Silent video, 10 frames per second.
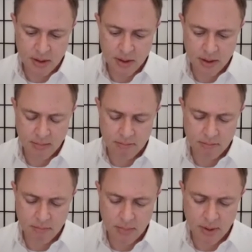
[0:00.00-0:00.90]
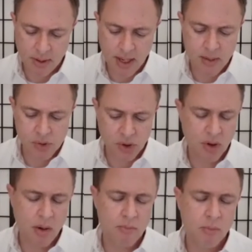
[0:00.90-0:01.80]
I am
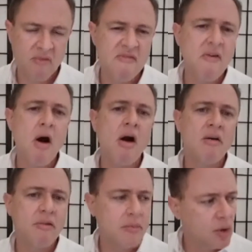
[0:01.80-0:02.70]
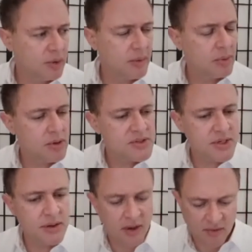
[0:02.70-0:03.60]
sure I'm far from the only
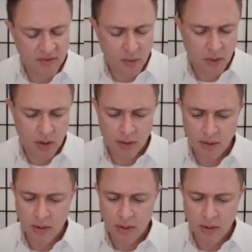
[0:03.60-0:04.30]
person, therefore,